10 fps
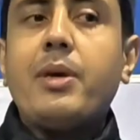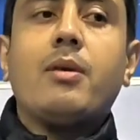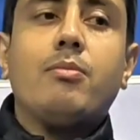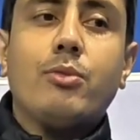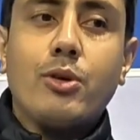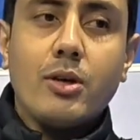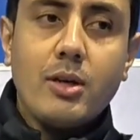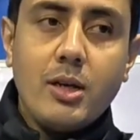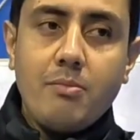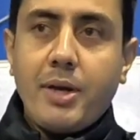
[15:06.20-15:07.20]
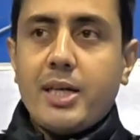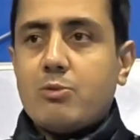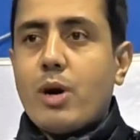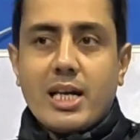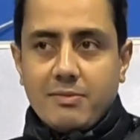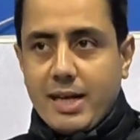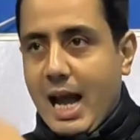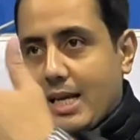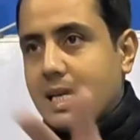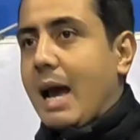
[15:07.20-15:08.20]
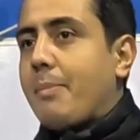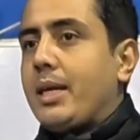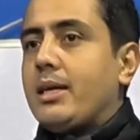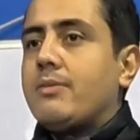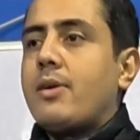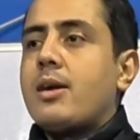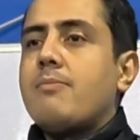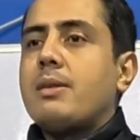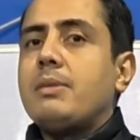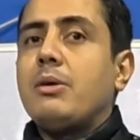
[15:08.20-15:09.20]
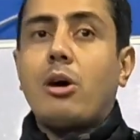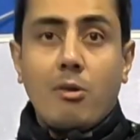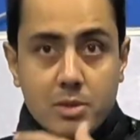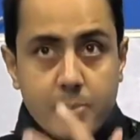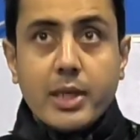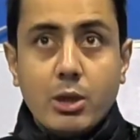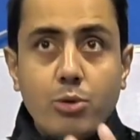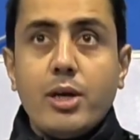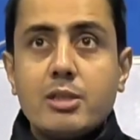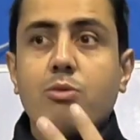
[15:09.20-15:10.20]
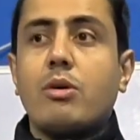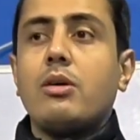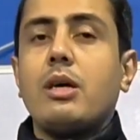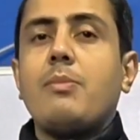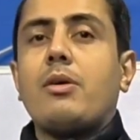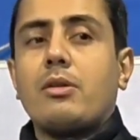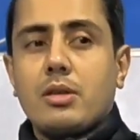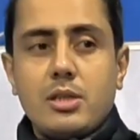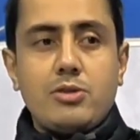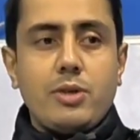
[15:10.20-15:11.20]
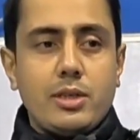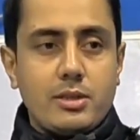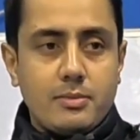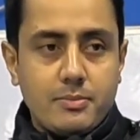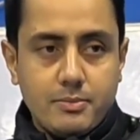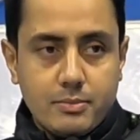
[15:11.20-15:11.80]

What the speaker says: become bored, because whatever is happening in front of them, they will always be curious about the situation.